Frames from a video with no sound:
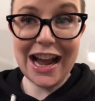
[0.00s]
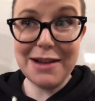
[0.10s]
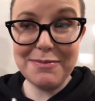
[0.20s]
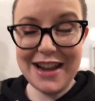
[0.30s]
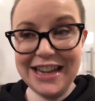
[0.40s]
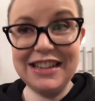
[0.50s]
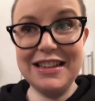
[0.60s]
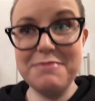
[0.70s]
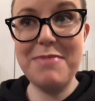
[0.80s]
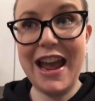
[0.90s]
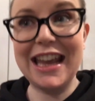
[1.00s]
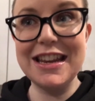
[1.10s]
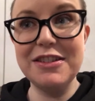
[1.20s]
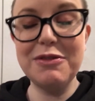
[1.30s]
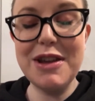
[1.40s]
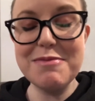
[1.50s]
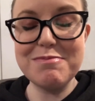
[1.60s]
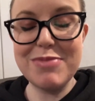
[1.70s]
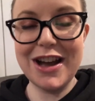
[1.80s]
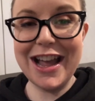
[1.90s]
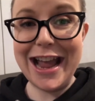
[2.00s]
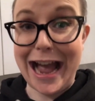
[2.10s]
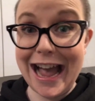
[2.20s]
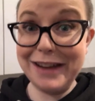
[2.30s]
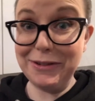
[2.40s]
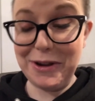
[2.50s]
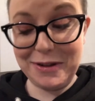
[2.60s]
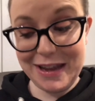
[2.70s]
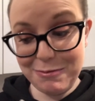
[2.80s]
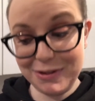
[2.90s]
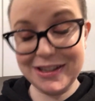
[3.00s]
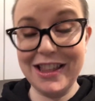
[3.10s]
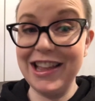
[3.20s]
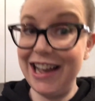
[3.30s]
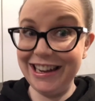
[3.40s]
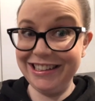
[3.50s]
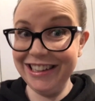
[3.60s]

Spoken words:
I might dip back into it, but I don't know, it was a lot.